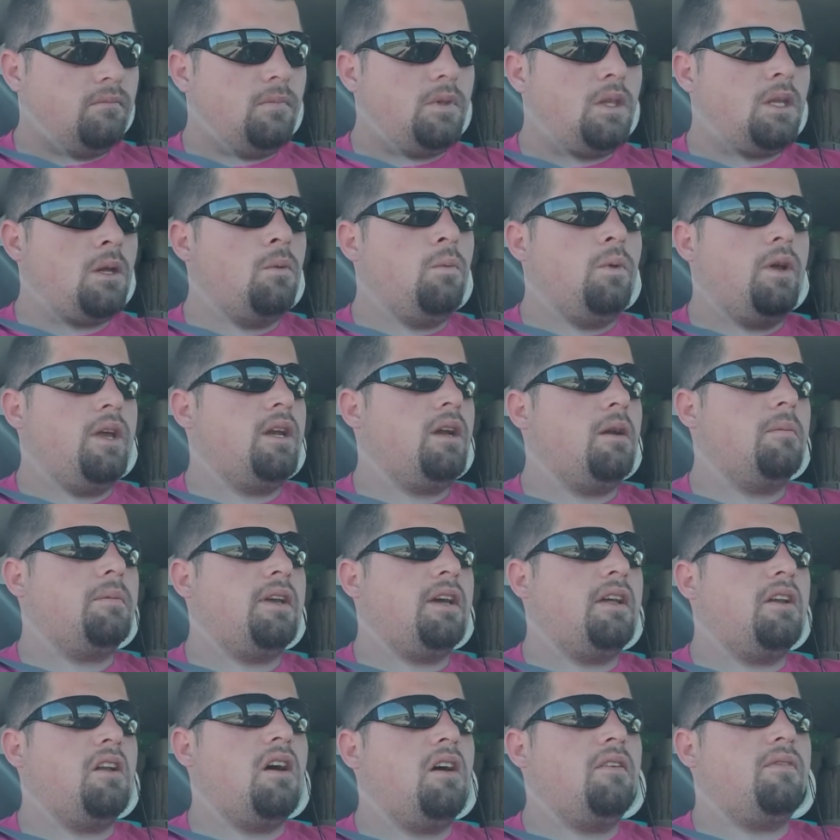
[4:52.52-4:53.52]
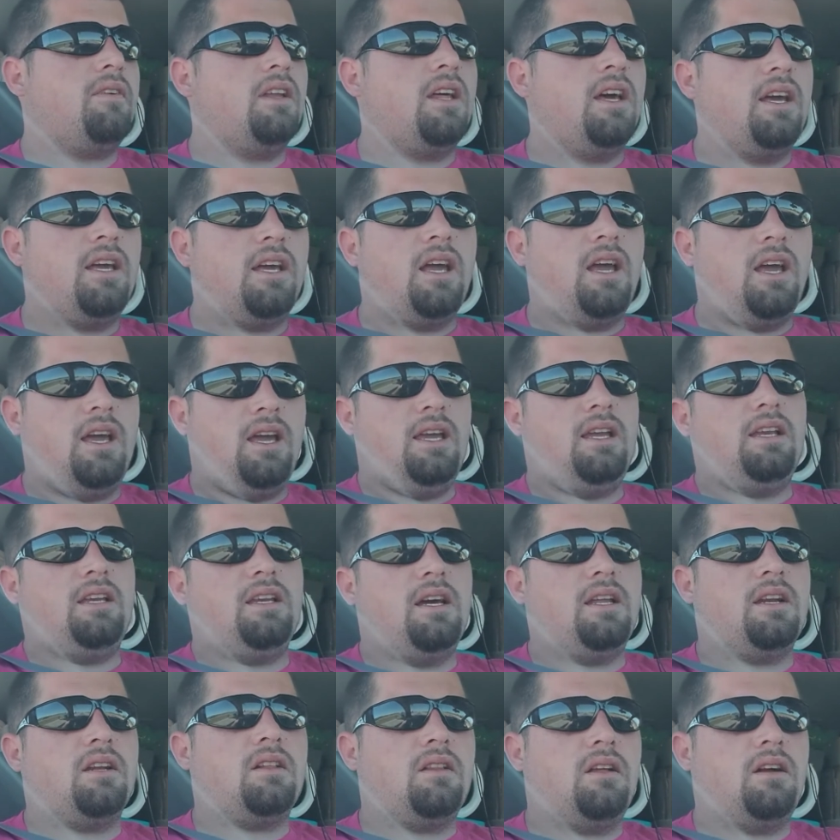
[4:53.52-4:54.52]
we ended up getting off at like 8,
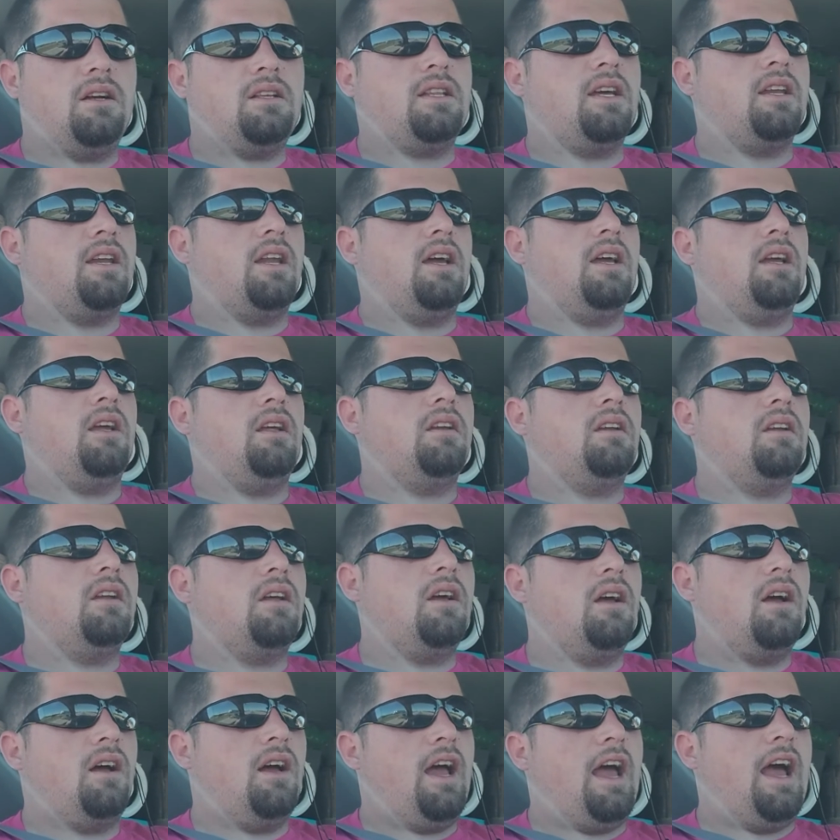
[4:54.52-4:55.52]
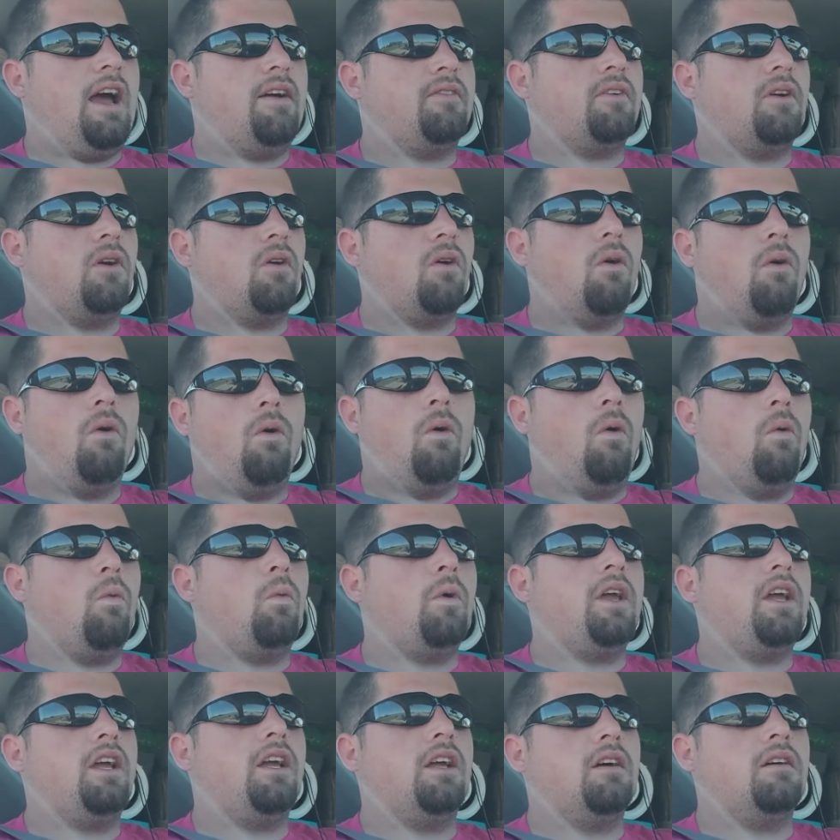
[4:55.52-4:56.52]
9 o'clock that night after a whole
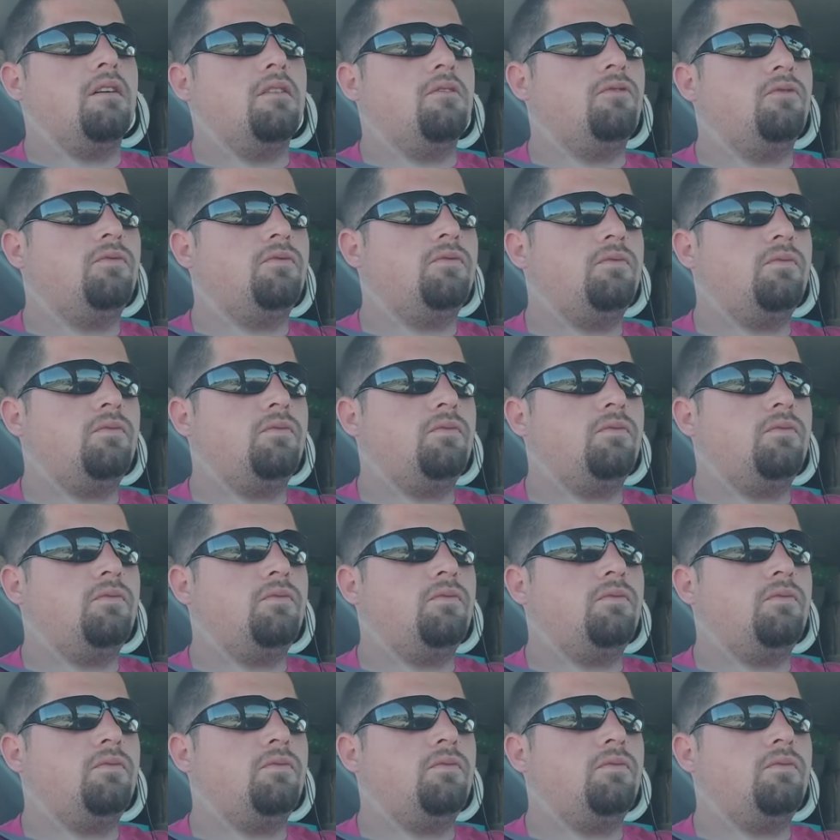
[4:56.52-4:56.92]
week of